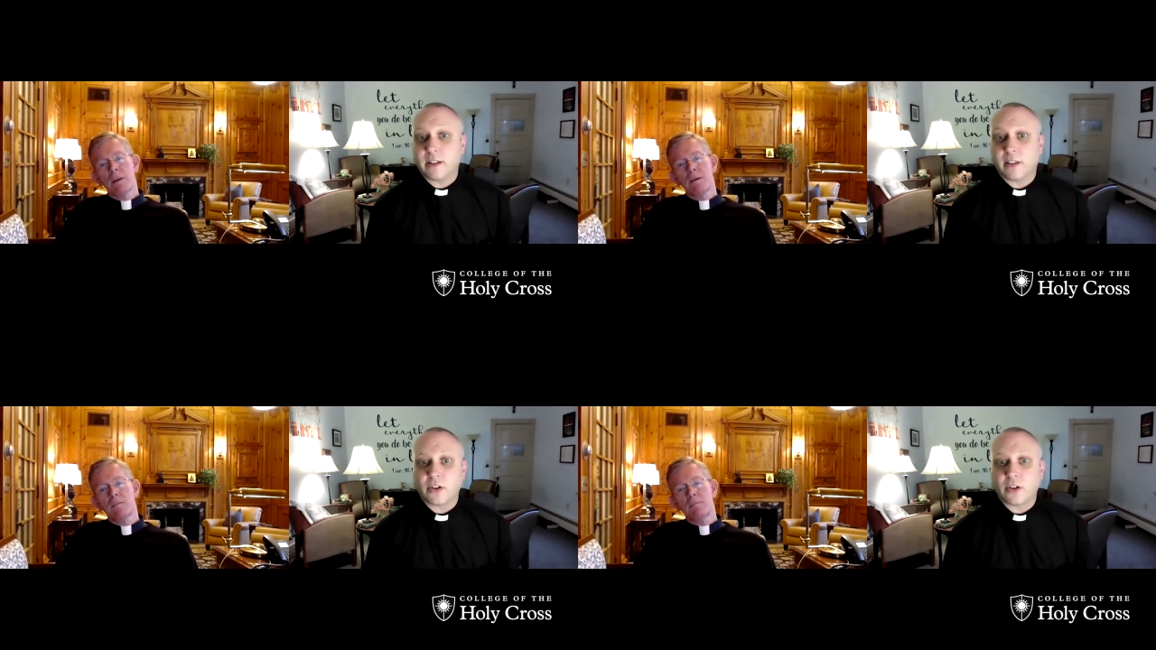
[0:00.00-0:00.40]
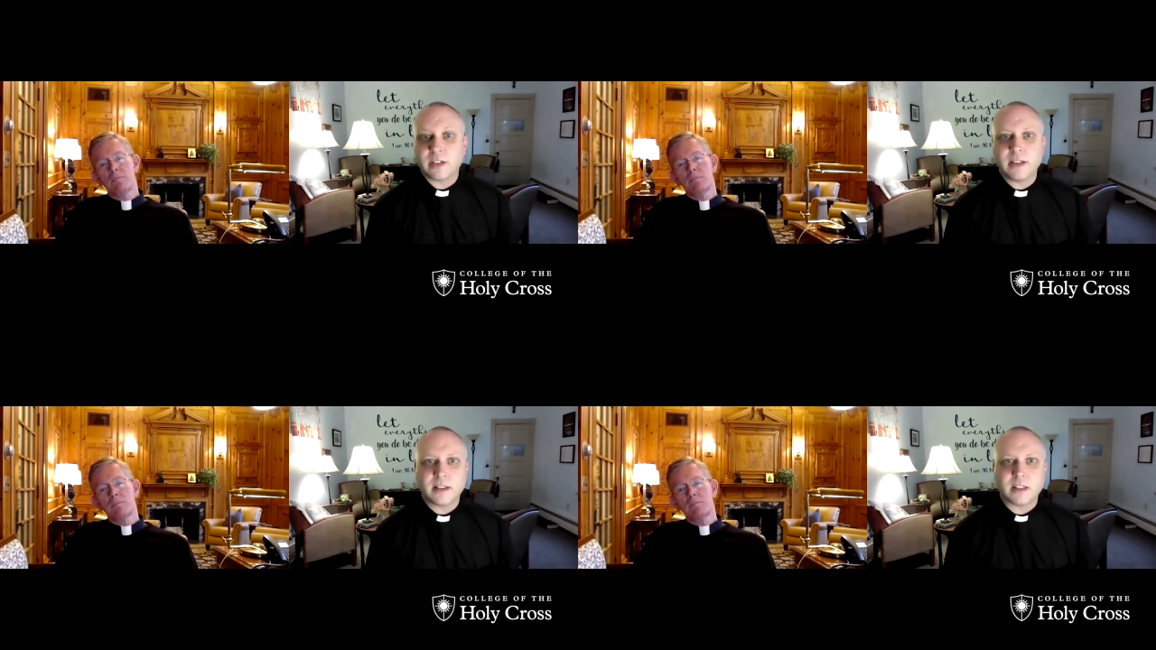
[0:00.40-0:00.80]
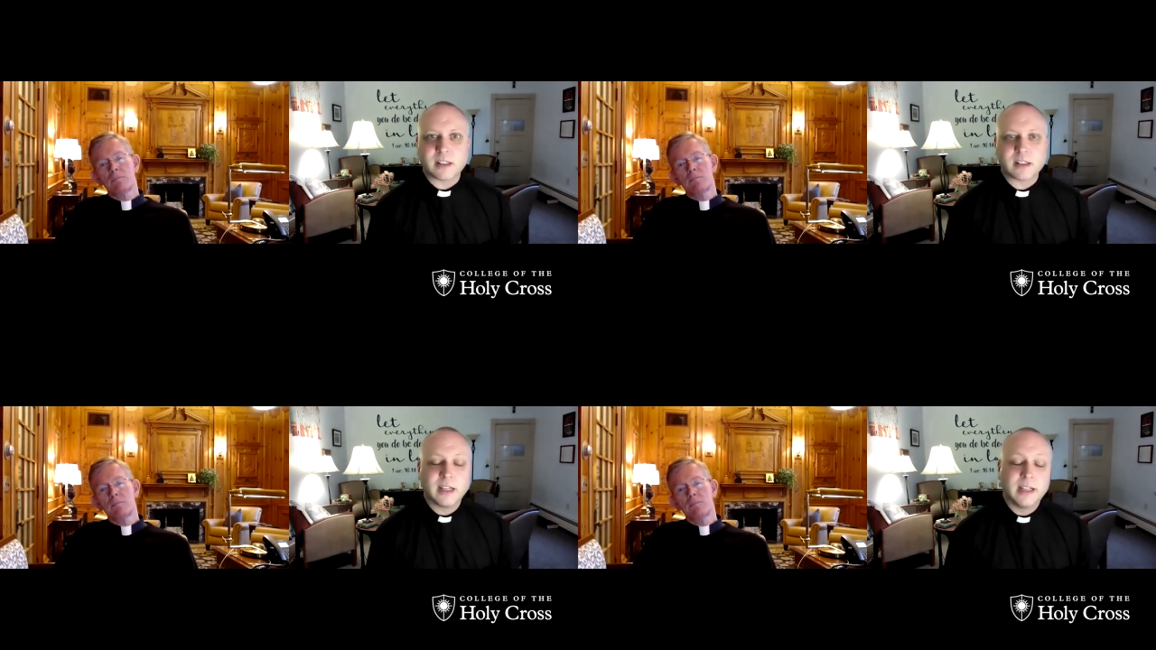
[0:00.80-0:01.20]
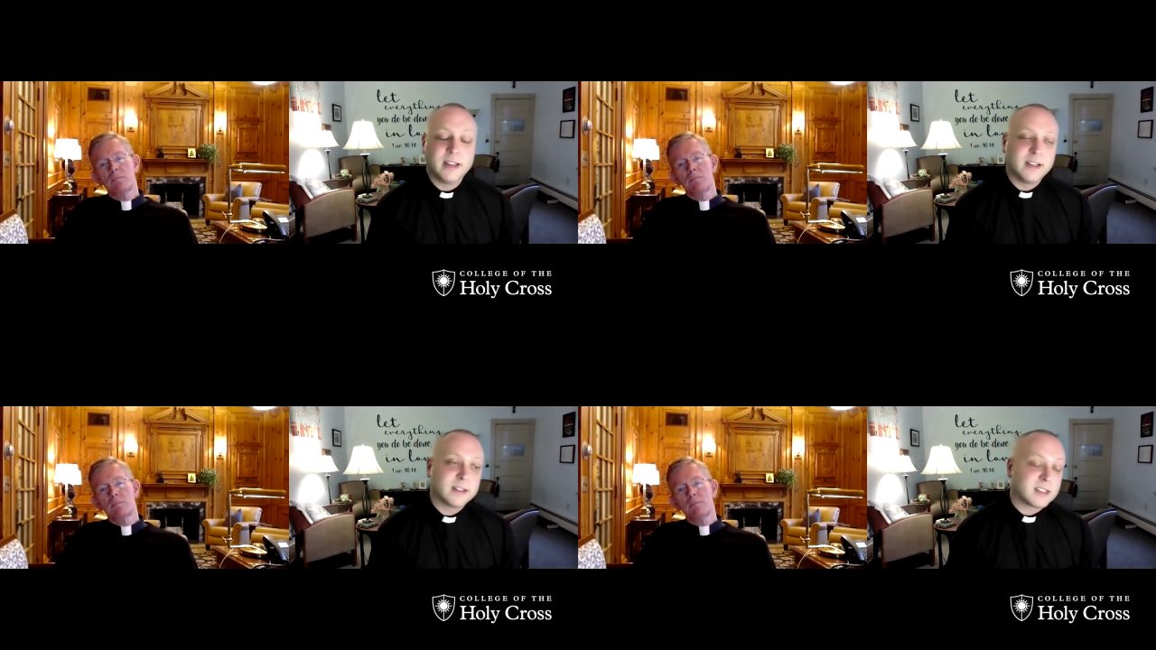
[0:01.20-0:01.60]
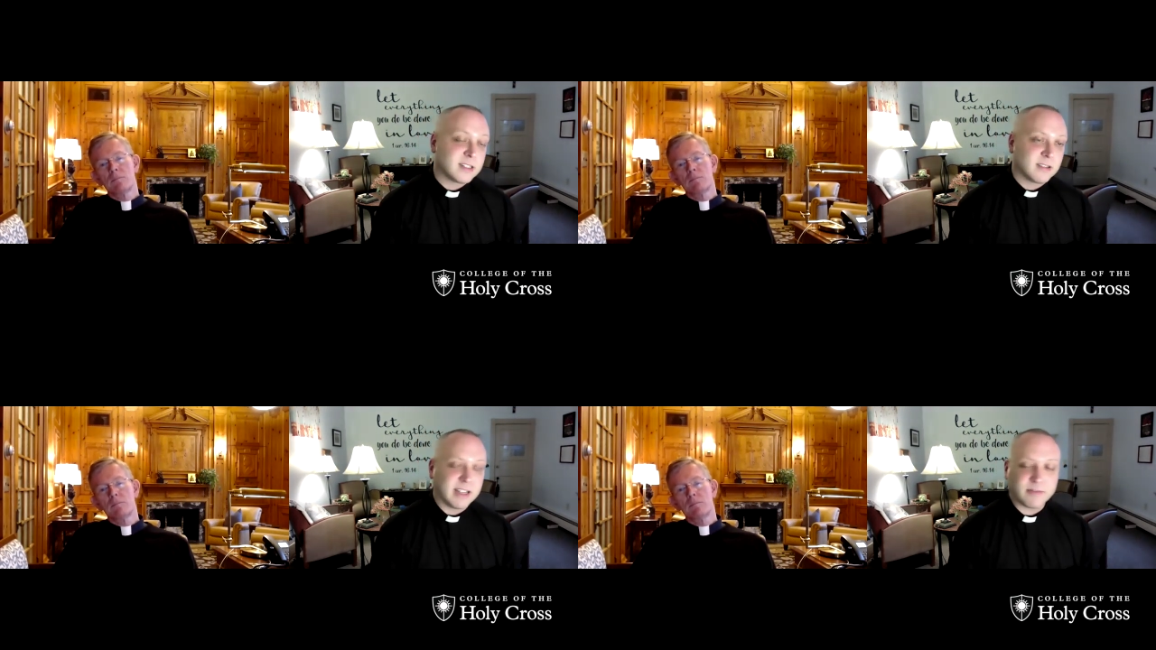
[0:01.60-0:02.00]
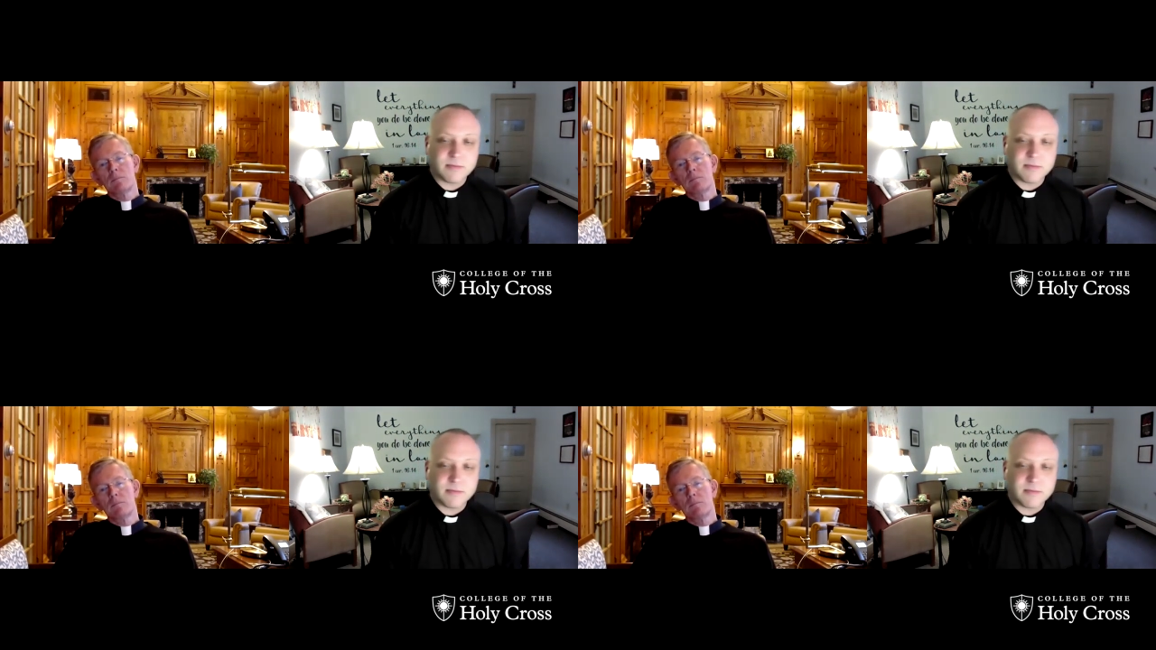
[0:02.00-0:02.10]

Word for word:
Speaker 1: thirteenth. It's still not.